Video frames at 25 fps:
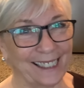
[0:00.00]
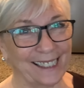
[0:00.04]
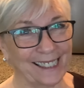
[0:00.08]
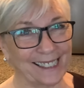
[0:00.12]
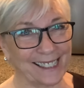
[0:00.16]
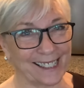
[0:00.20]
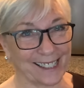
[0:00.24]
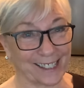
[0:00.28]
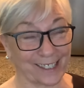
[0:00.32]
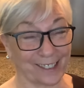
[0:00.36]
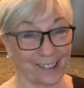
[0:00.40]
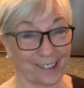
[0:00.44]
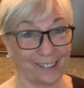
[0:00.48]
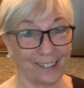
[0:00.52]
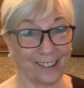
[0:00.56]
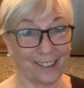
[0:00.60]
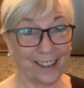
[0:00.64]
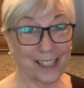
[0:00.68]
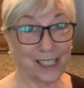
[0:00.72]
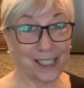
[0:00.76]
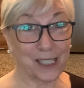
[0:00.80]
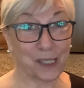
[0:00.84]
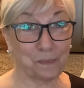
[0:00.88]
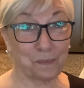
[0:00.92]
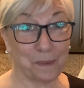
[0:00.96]
so
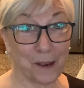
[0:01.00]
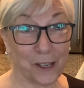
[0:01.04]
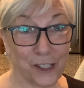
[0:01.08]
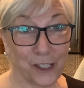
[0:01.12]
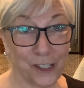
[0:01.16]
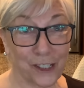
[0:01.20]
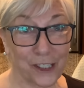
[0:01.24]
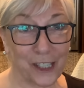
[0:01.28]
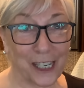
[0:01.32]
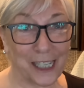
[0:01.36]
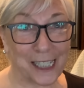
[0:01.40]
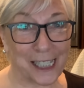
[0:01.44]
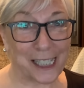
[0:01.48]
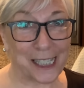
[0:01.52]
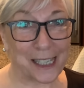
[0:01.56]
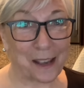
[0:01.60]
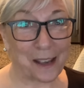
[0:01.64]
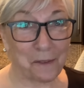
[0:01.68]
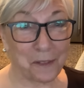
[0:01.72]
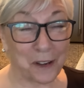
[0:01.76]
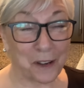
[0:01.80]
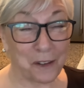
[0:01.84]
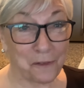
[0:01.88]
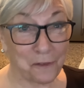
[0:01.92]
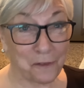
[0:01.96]
especially at
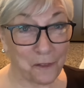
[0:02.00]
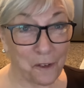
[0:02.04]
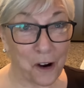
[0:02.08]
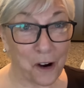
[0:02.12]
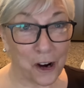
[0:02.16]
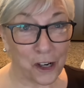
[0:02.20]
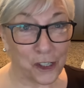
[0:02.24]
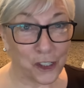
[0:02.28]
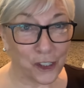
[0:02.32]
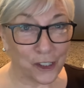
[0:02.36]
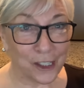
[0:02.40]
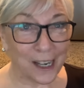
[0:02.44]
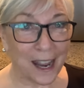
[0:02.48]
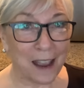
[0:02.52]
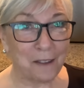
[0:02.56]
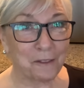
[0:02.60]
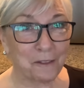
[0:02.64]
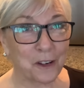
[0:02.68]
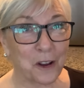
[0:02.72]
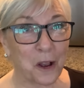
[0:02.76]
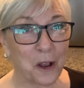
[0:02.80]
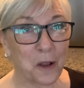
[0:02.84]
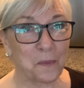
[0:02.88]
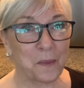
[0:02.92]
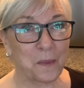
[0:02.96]
74, I should have
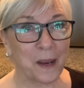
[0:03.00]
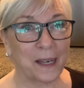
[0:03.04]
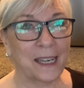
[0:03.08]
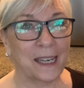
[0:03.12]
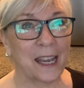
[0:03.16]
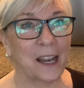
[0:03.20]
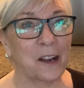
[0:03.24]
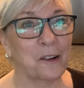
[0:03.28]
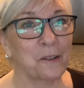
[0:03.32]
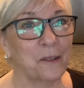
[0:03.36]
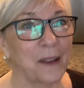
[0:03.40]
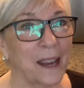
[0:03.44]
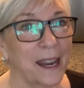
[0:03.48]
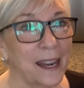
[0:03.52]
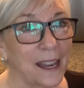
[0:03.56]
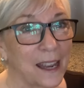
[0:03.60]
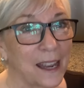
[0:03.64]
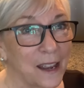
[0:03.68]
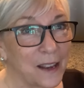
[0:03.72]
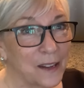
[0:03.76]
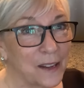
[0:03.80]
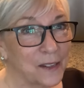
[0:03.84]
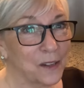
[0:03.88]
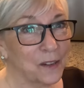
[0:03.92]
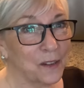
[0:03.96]
it all by now, right?
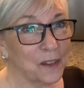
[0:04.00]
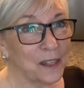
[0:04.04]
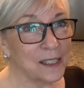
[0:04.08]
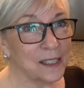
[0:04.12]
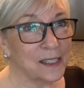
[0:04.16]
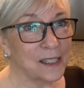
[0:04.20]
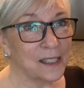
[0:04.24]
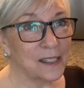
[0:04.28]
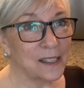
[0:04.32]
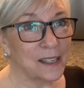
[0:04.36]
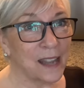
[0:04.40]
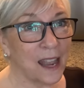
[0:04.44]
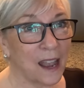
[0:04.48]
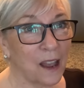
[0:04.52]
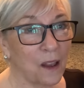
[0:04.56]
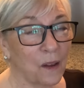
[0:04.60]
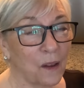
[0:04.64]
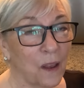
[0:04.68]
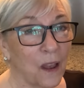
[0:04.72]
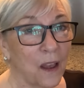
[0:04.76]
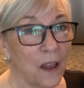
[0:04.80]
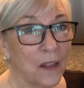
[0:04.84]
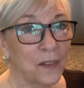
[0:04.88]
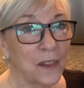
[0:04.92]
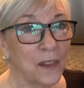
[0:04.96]
So this is now,
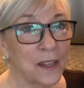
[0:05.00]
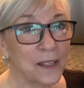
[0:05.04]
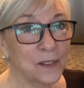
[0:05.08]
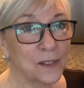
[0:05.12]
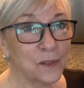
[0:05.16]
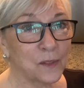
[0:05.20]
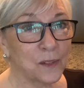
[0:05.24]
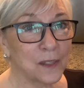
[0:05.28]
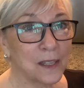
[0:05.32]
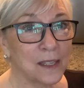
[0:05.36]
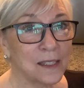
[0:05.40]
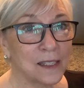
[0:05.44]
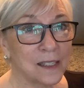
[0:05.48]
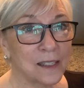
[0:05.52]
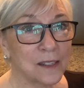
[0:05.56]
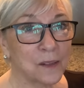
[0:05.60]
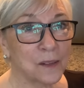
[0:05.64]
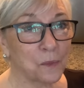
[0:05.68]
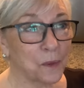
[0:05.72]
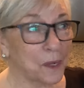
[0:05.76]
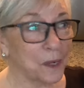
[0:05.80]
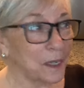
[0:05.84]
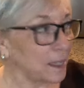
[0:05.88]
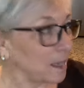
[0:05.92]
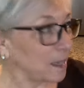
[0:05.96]
this, this is the one